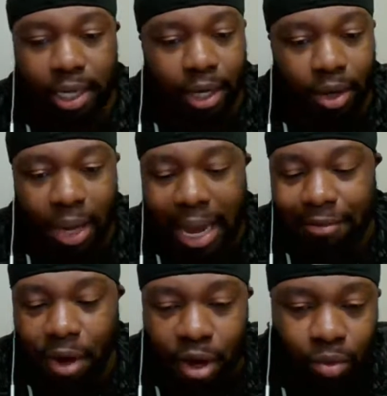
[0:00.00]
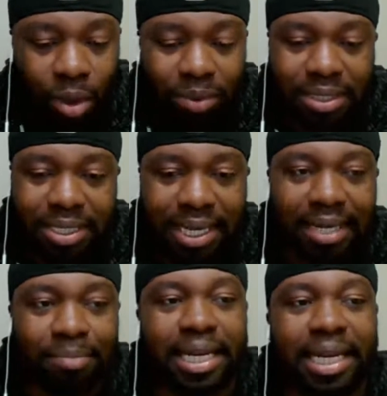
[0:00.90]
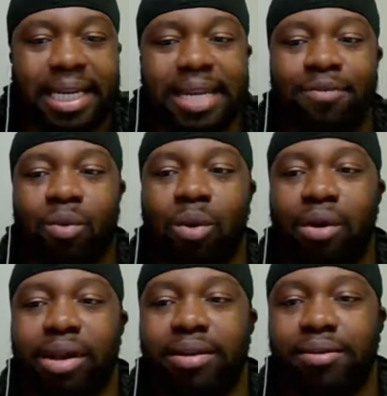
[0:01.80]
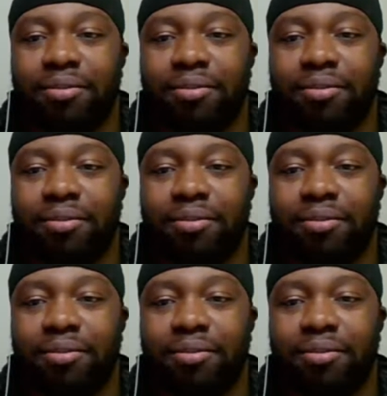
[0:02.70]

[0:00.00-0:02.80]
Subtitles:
You know, I've heard what was said, but they didn't even warrant